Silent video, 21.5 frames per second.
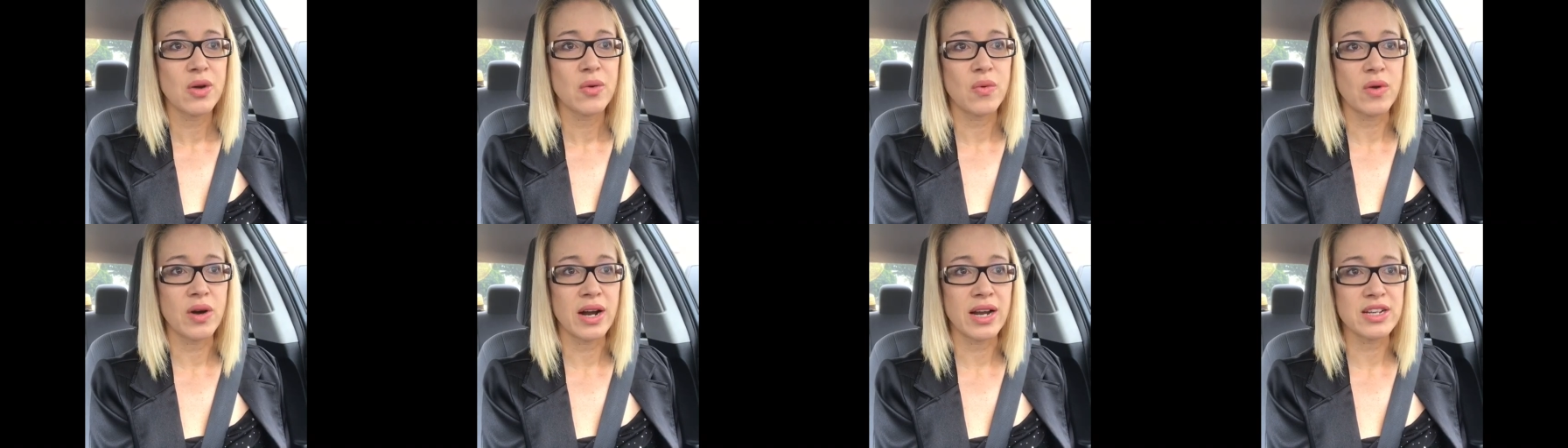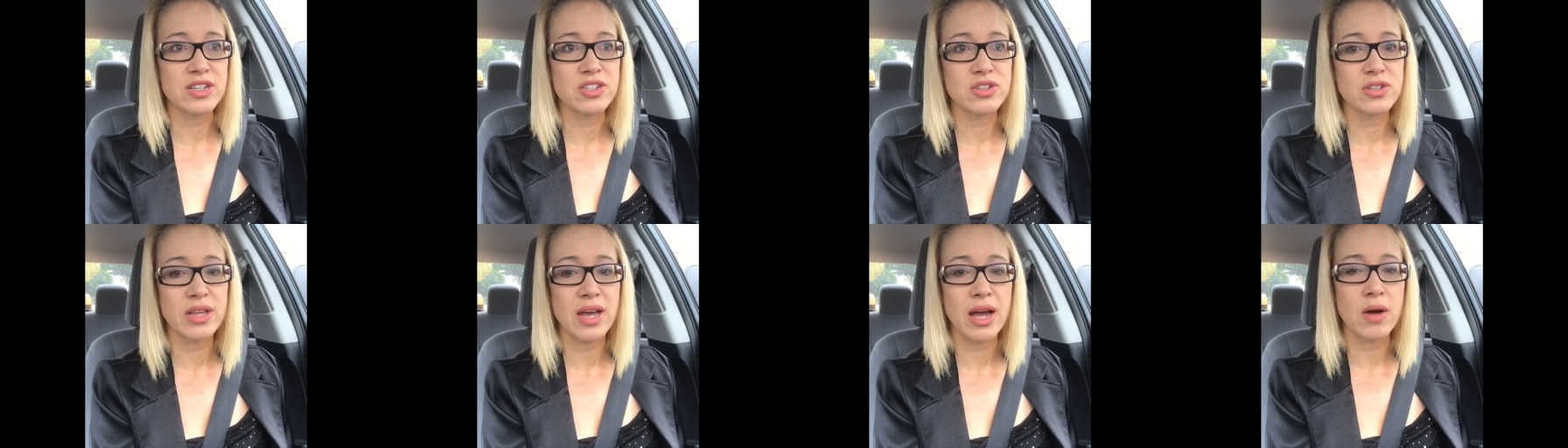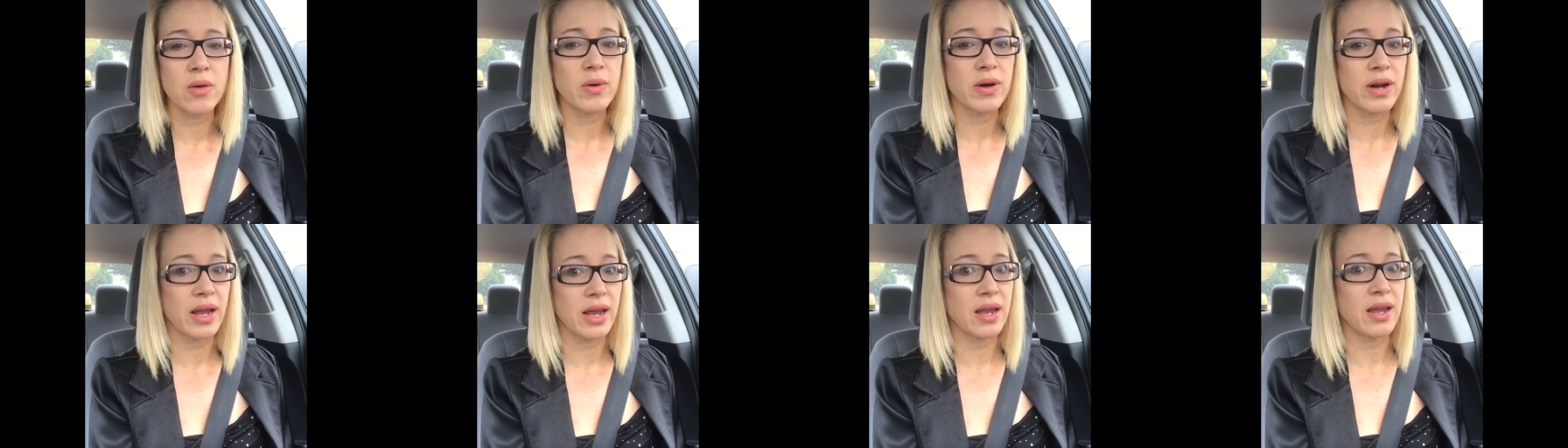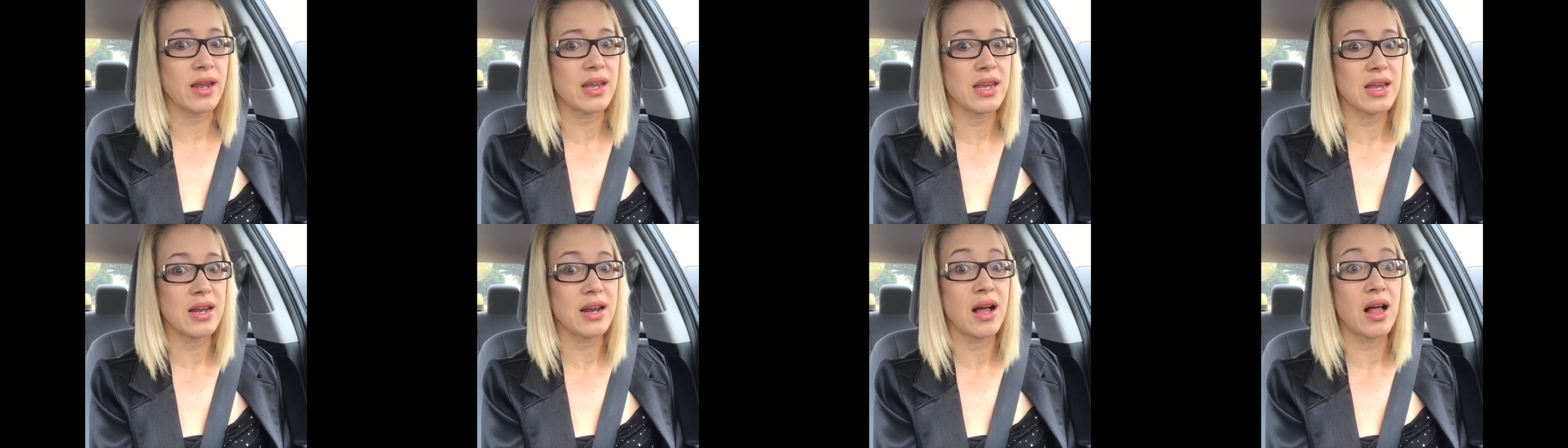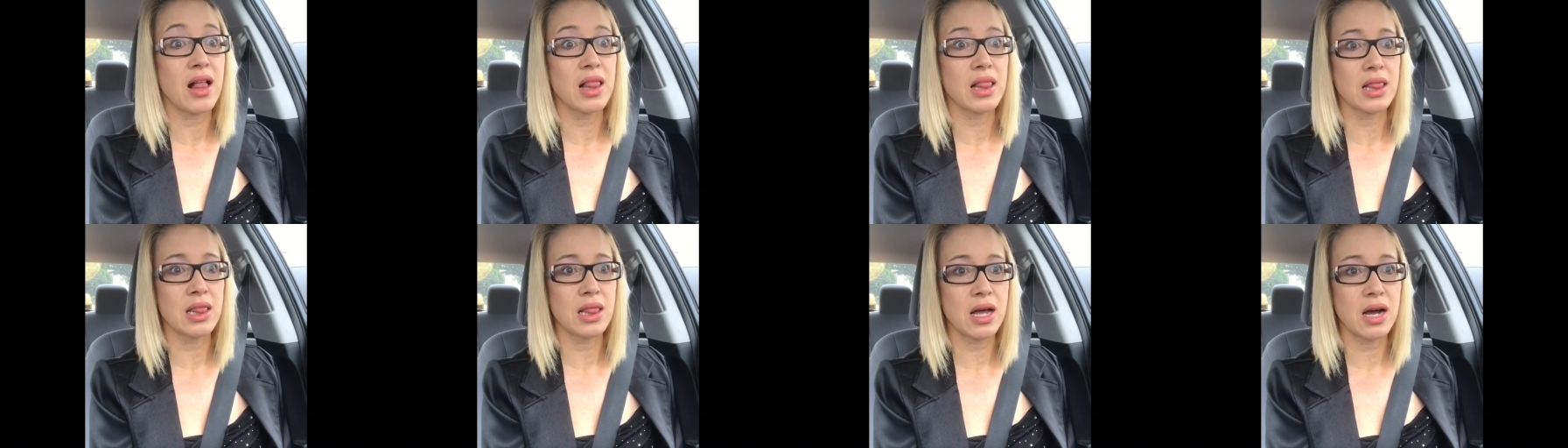When I do that, when I eat
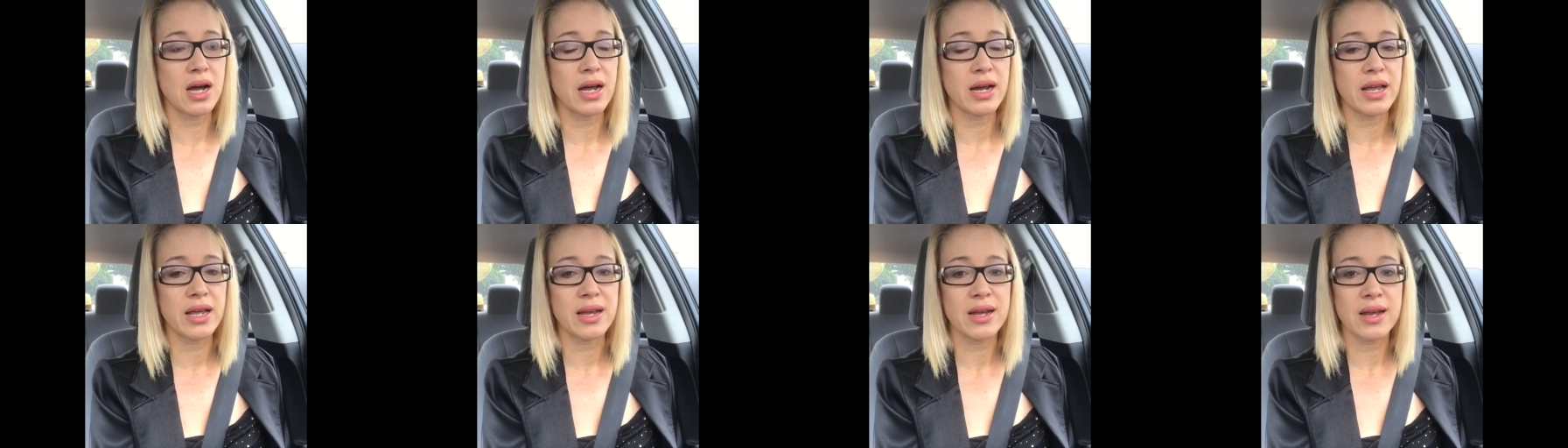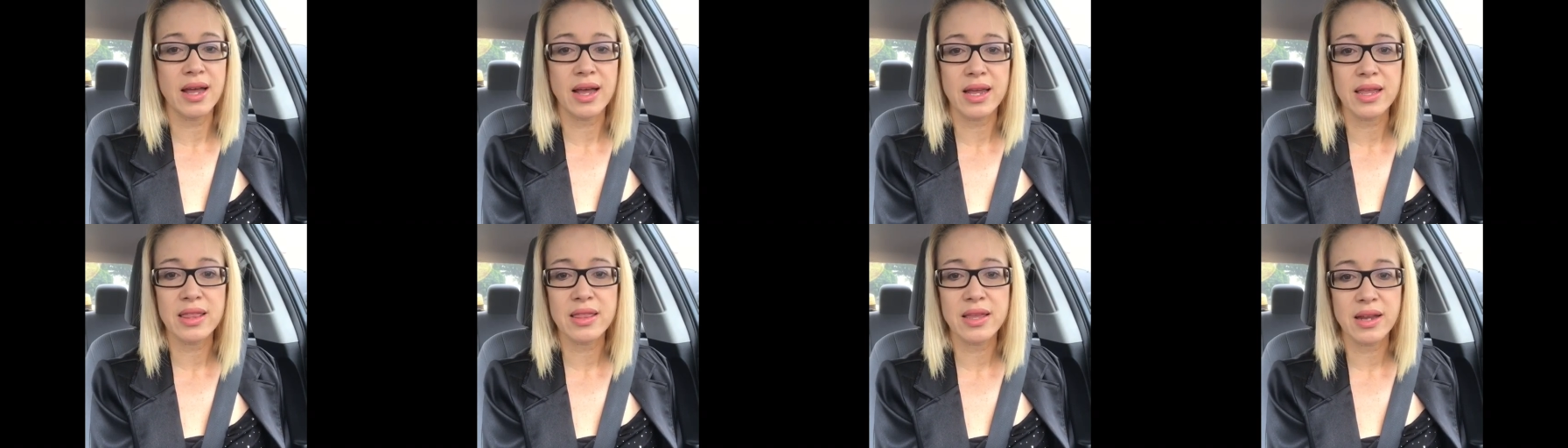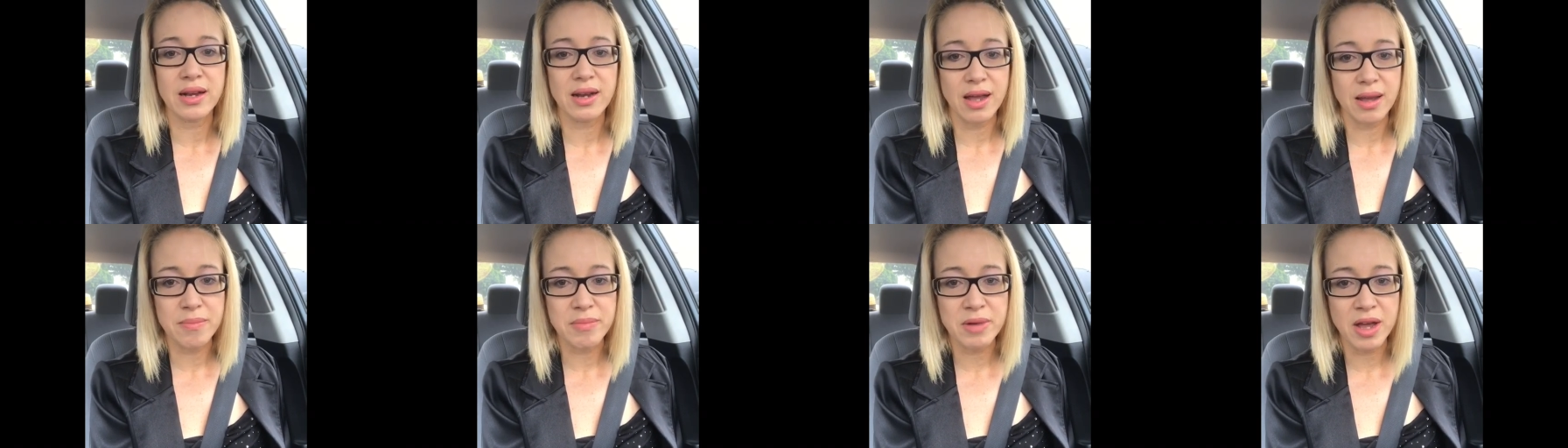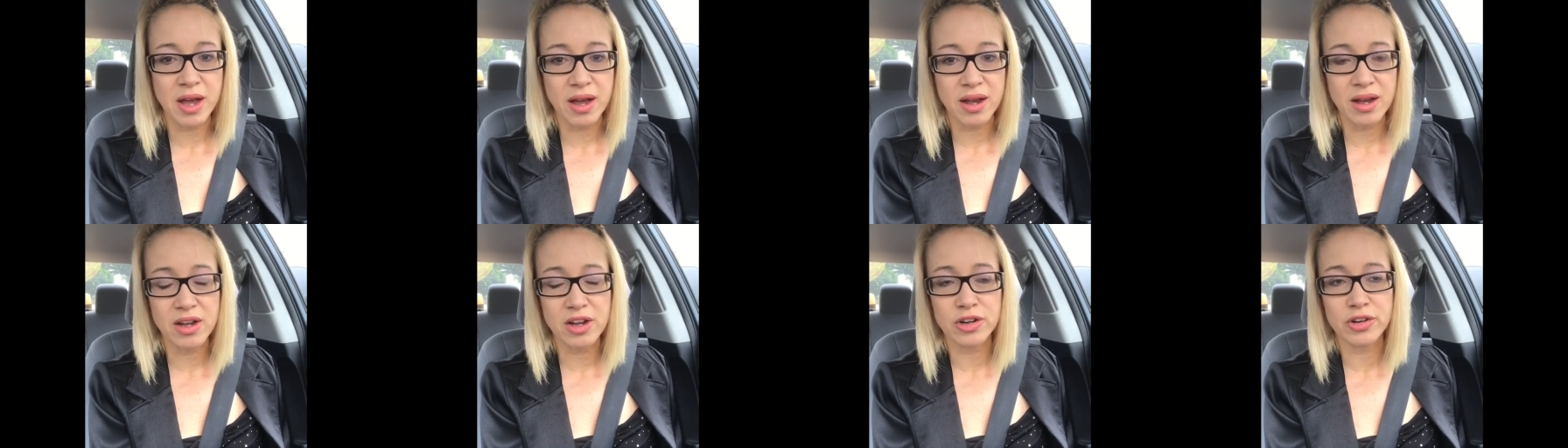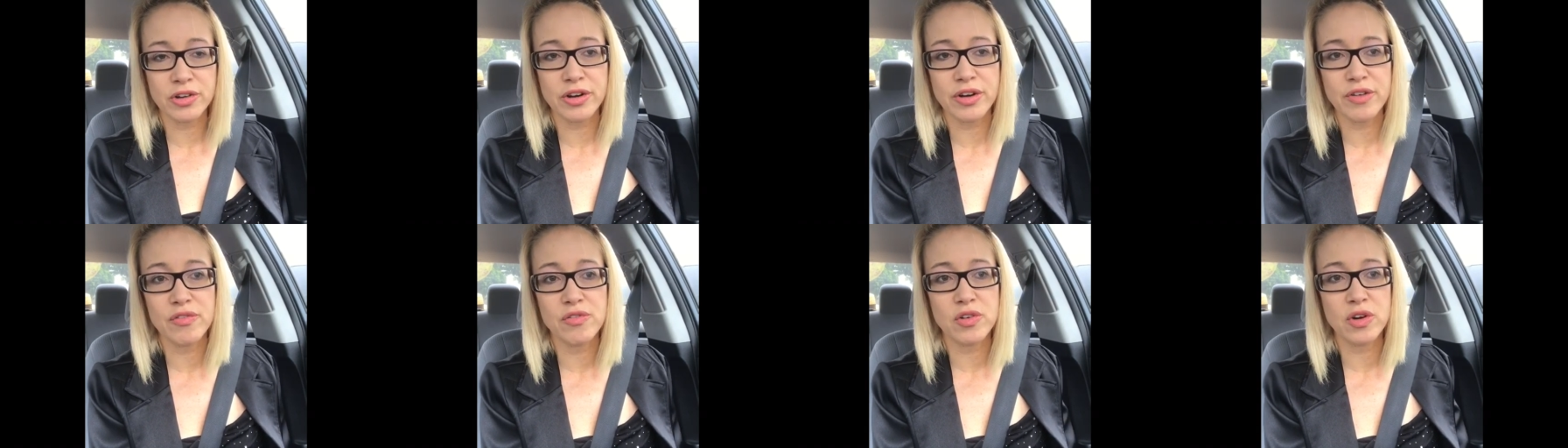a lot at night, then I'm not
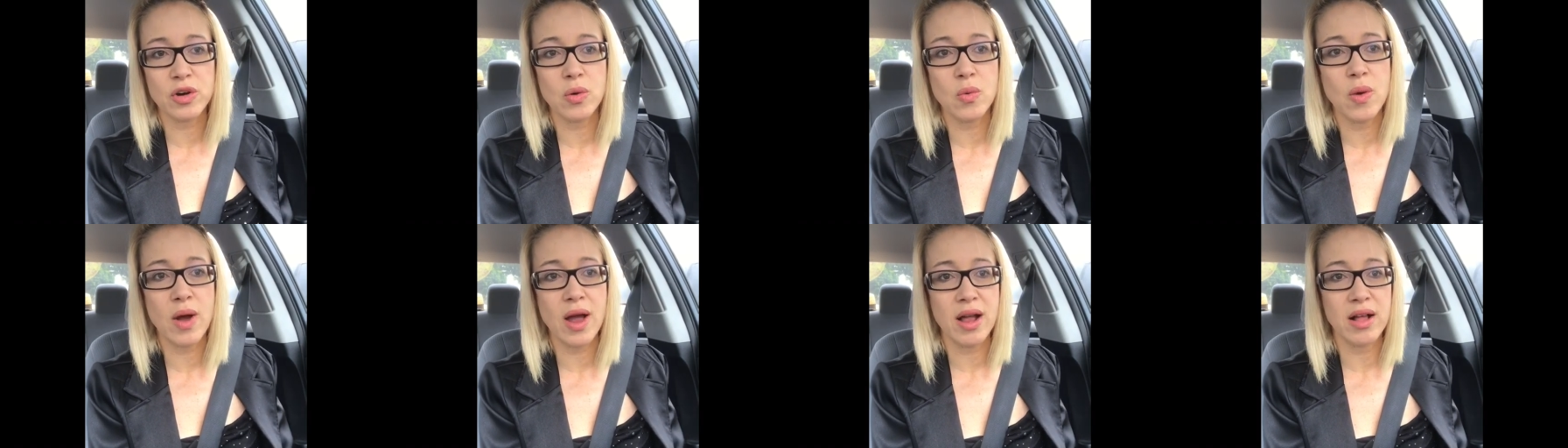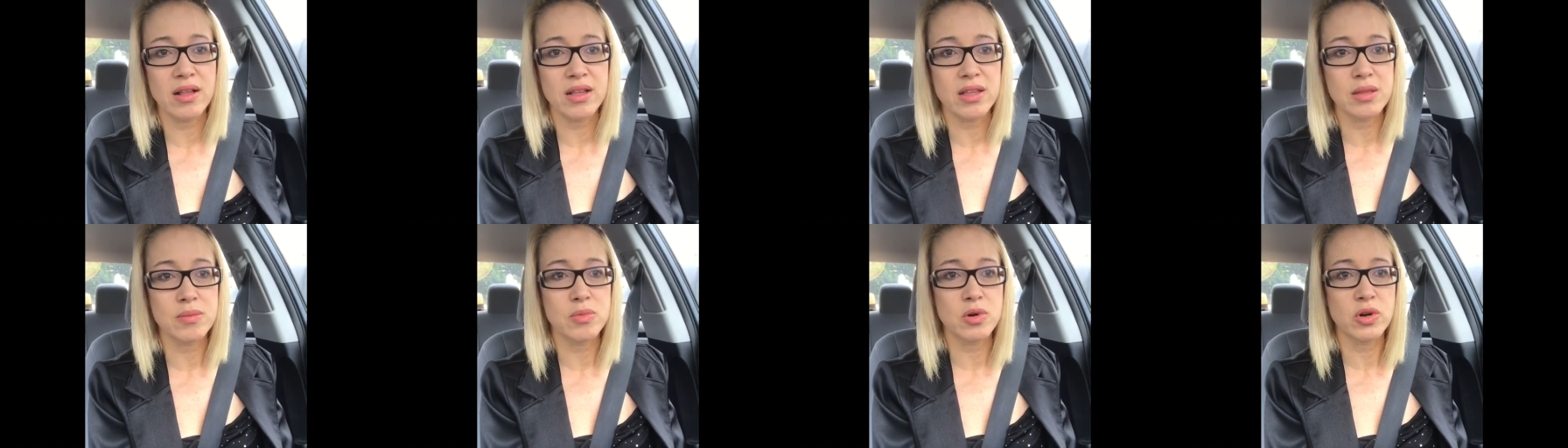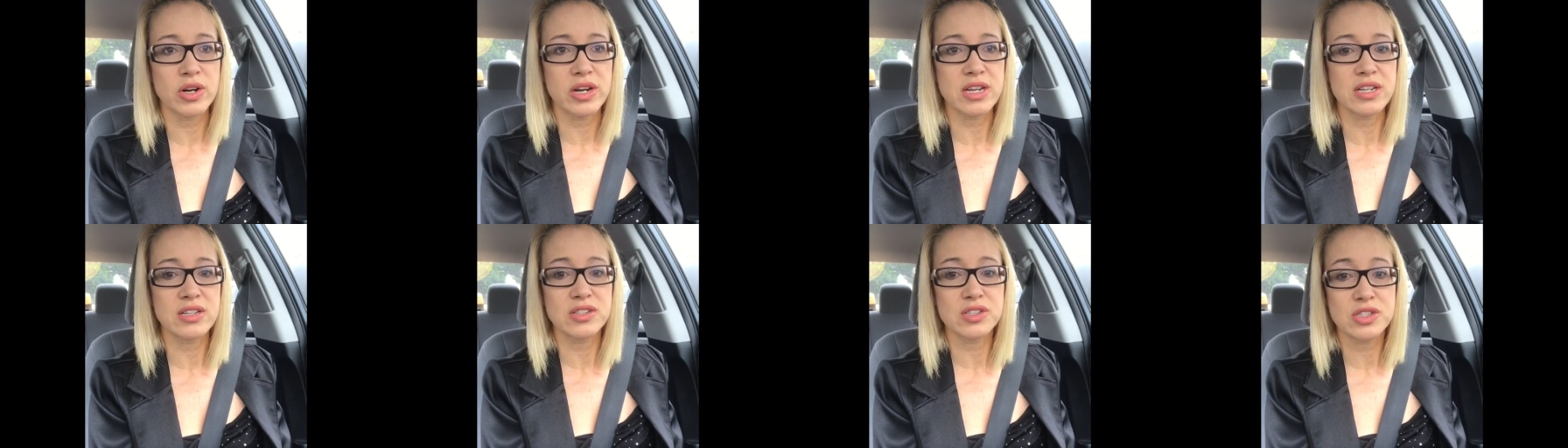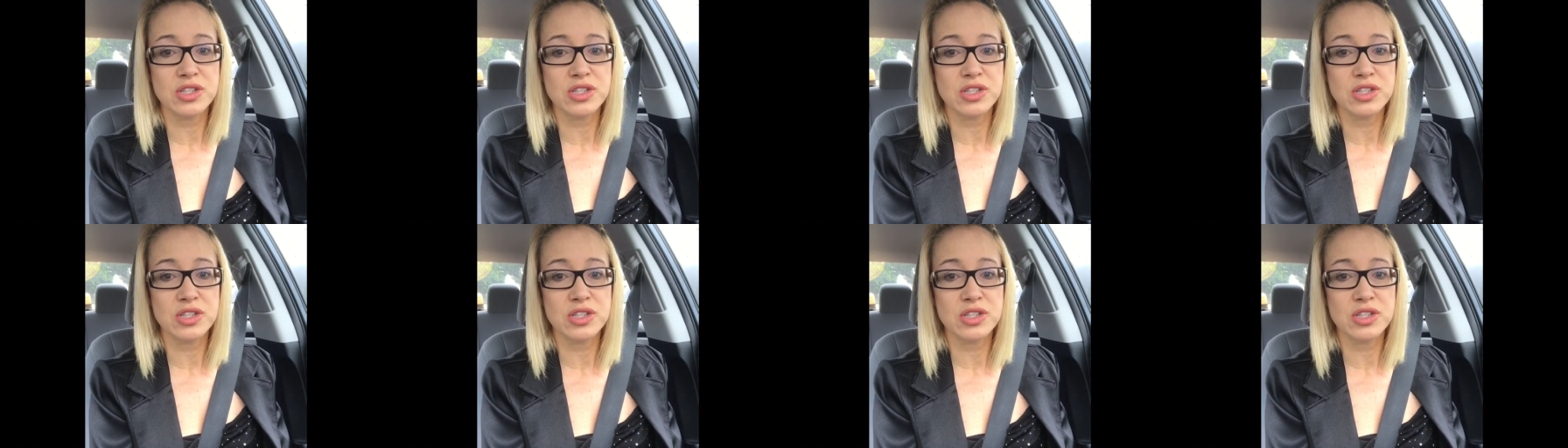hungry for a while in the morning.